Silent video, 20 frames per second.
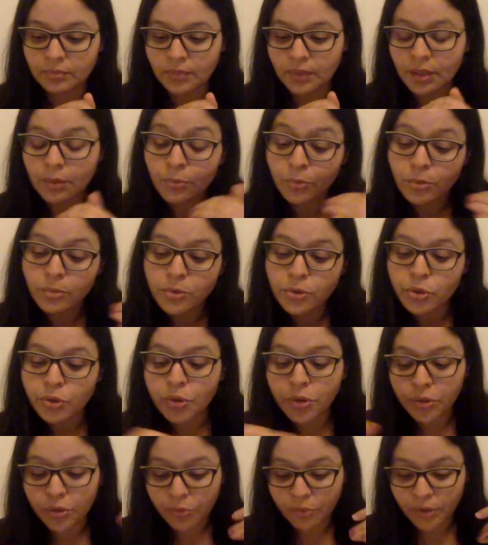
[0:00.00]
And from 2
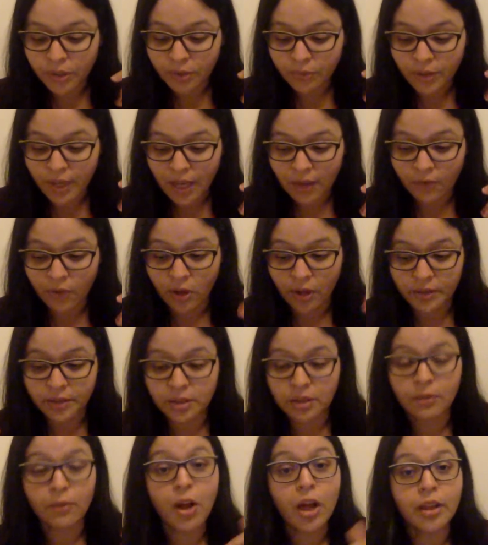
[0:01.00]
to 3, we have
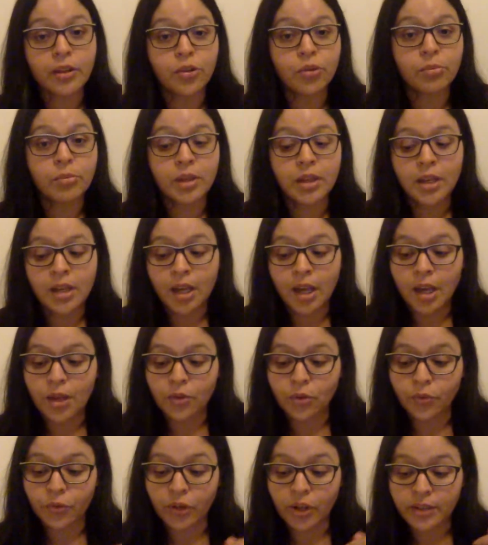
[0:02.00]
constant volume.
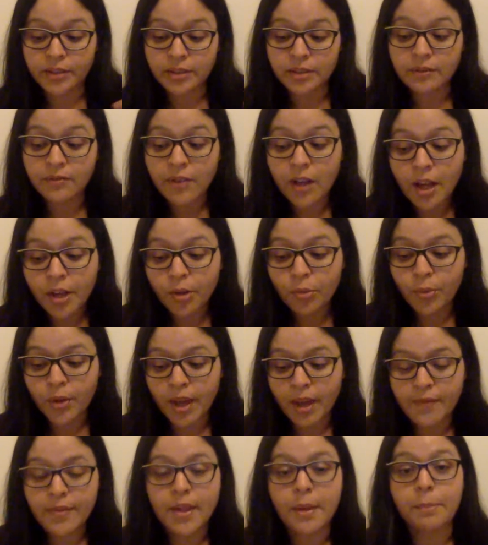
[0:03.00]
So for constant volume, we
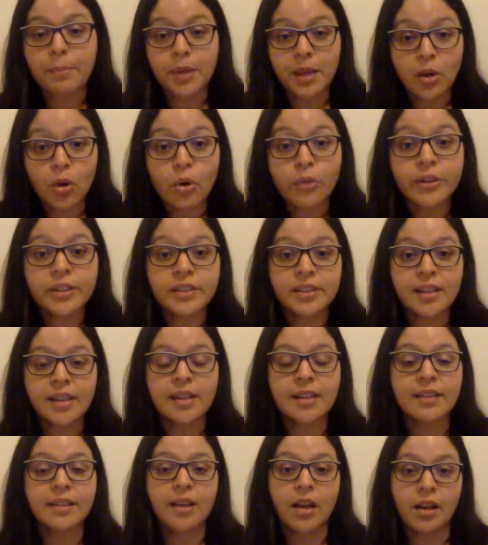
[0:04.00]
have that P over T
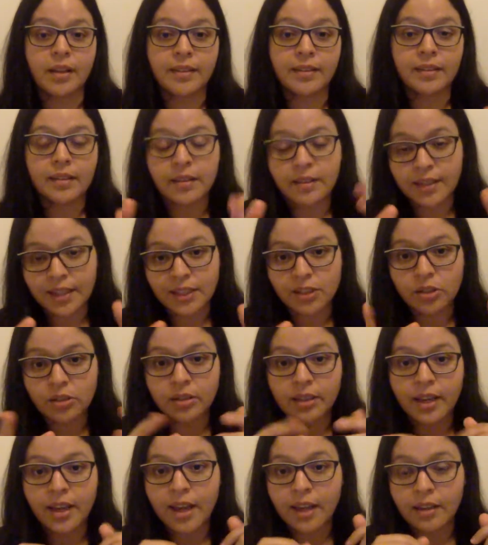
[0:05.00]
is constant. And that's on
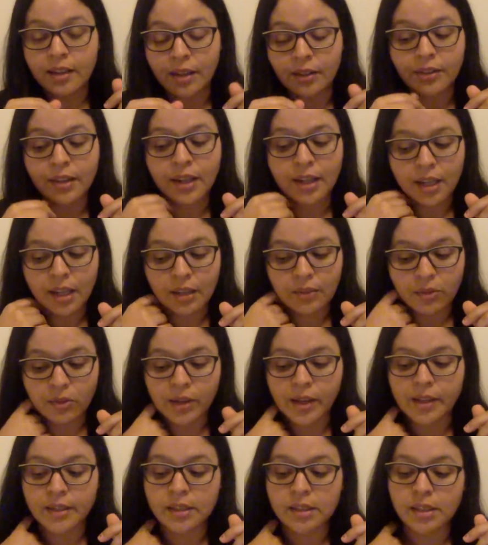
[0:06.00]
the handout that I gave you
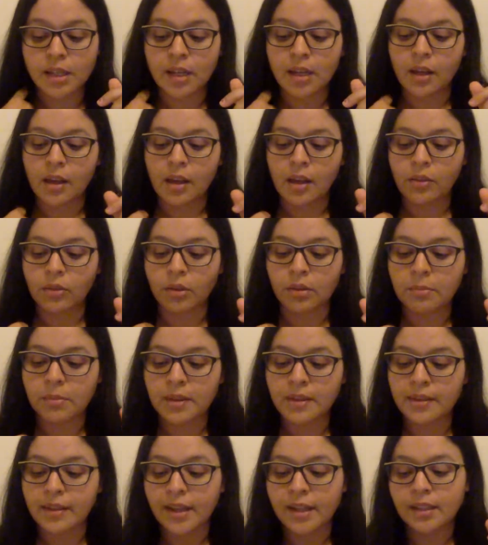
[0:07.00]
guys. So it
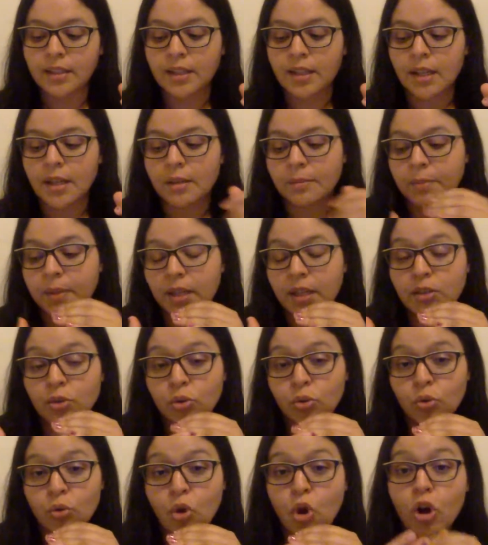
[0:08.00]
means that
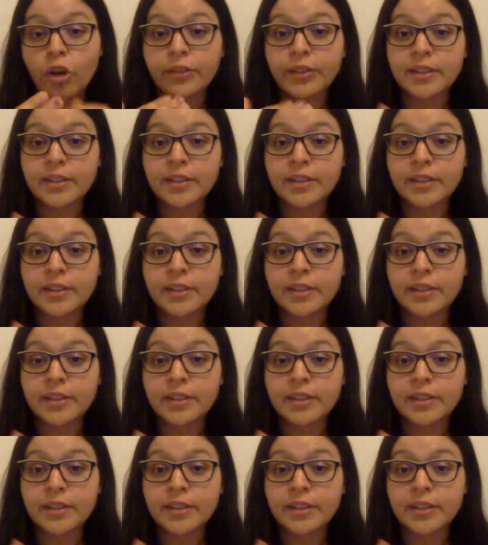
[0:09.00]
P2 over